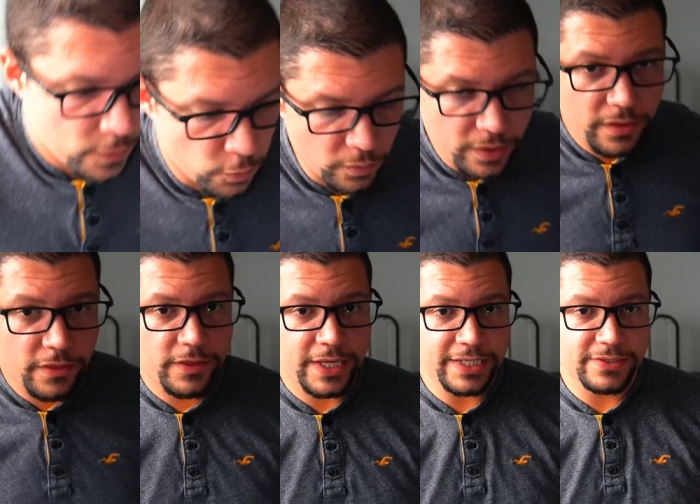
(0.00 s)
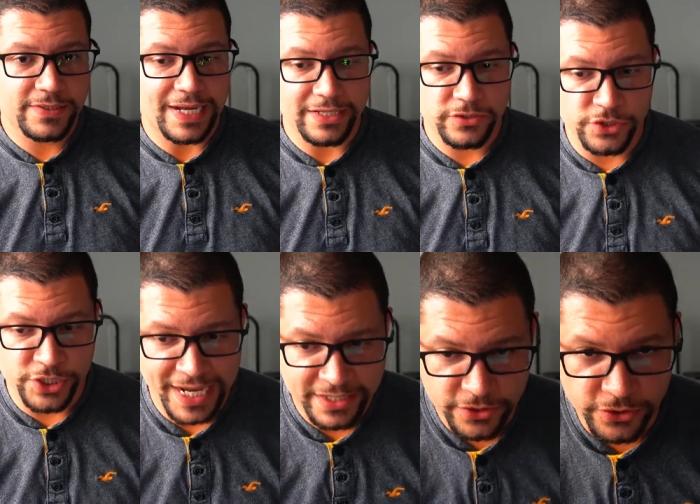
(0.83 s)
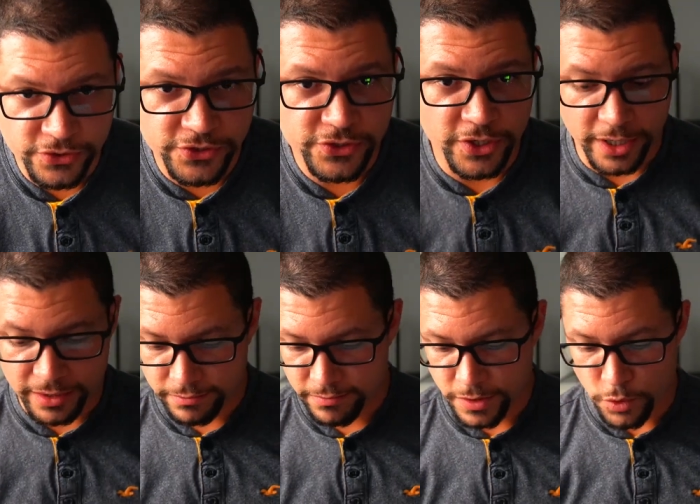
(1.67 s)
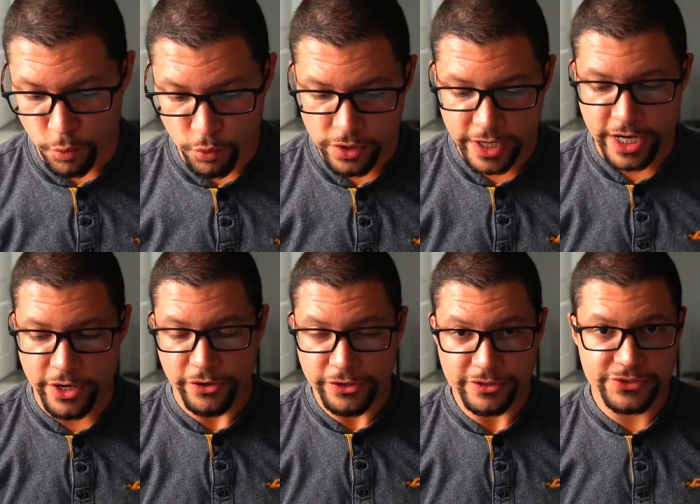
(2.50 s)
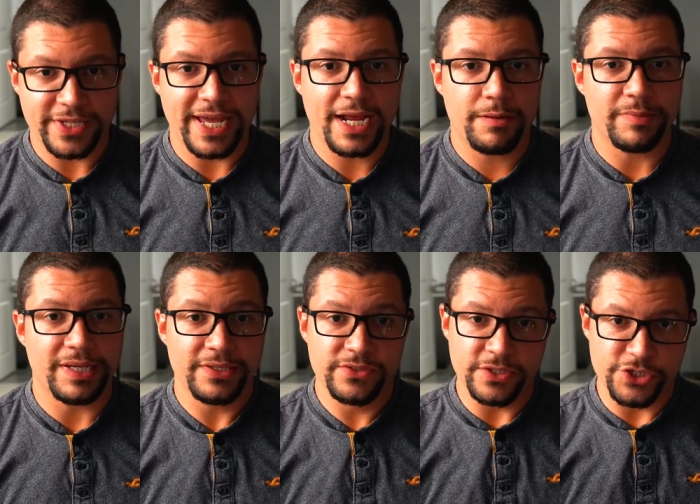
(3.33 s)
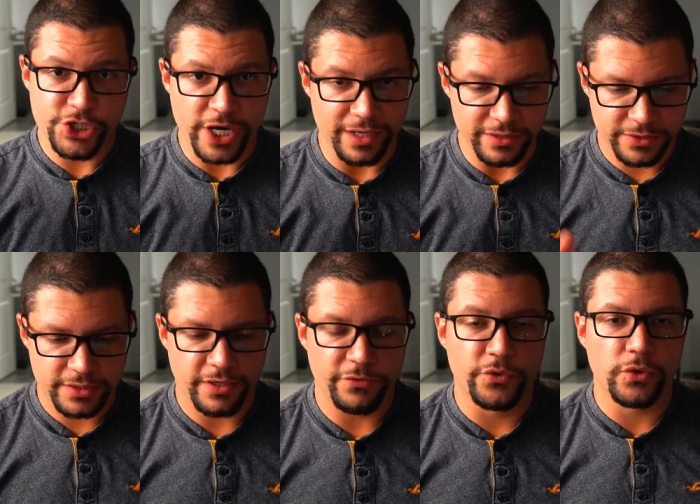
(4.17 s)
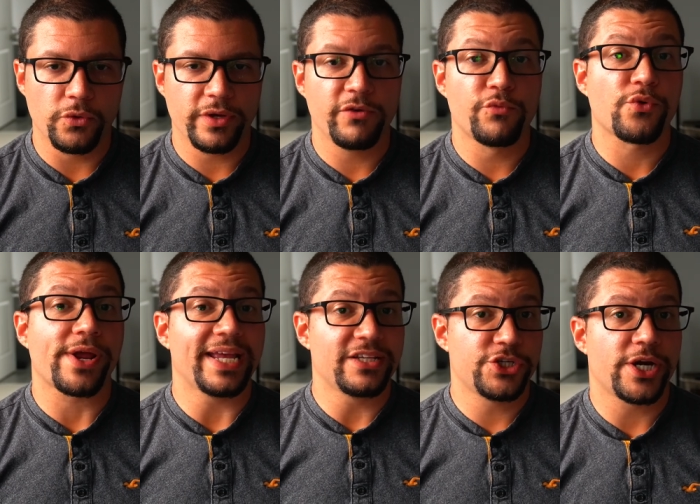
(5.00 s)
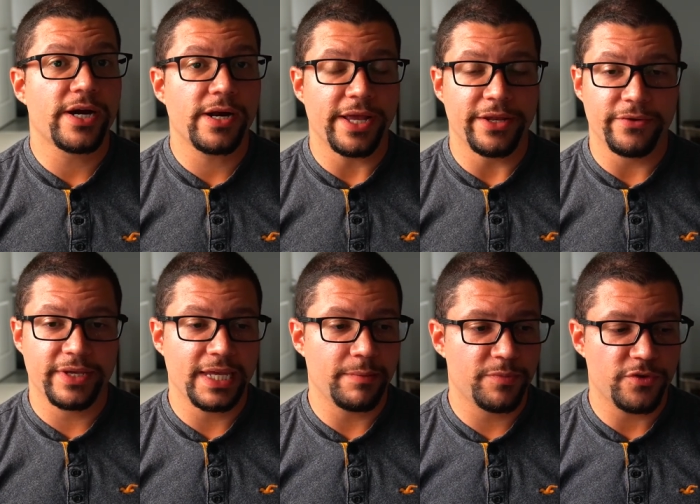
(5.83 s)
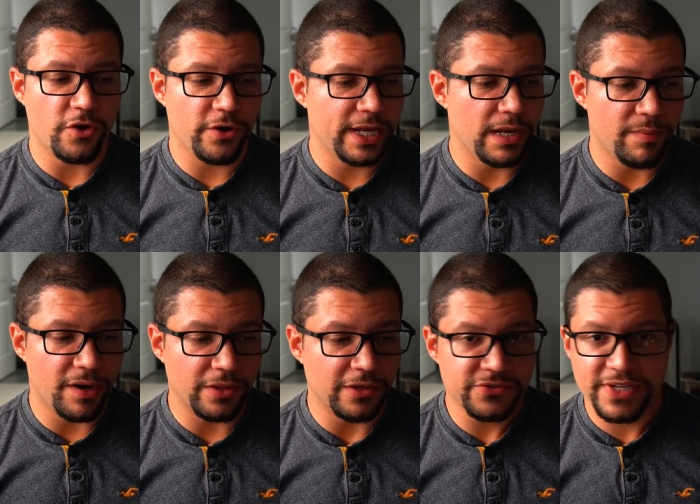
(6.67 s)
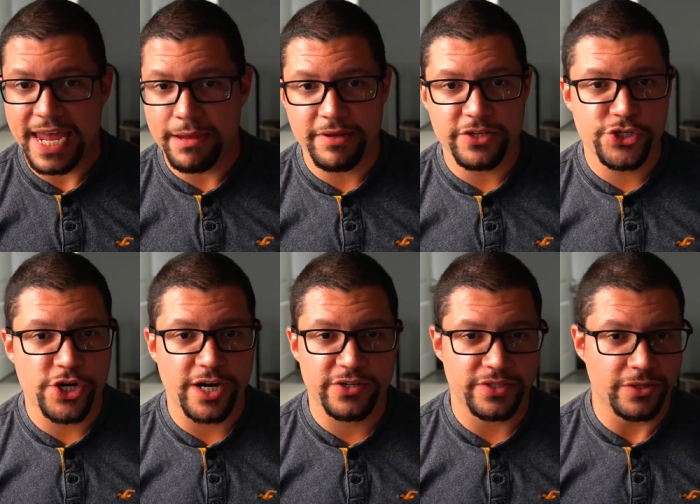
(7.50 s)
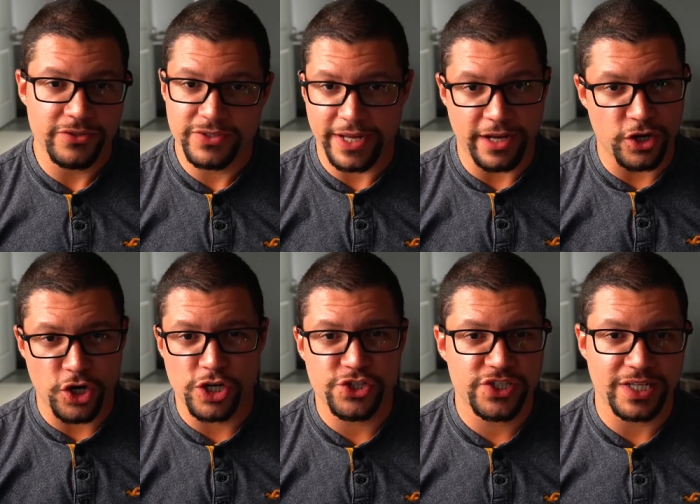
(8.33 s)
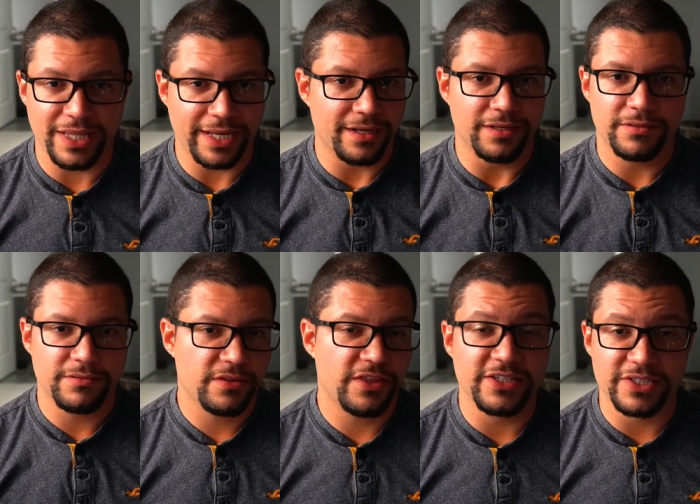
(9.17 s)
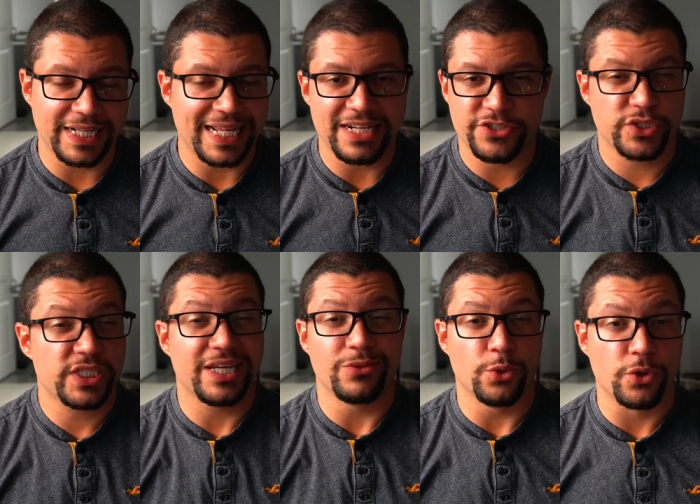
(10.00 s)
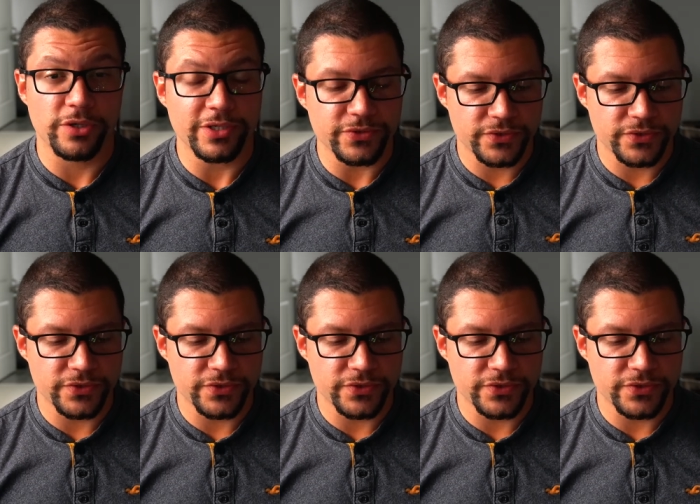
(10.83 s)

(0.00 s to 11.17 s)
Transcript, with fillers: of the things I suggest you to start working on your setup is the chairs. If you're looking for a chair and you keep talking about those gaming chairs that looks like a car seat, like a, things like that, just ignore those.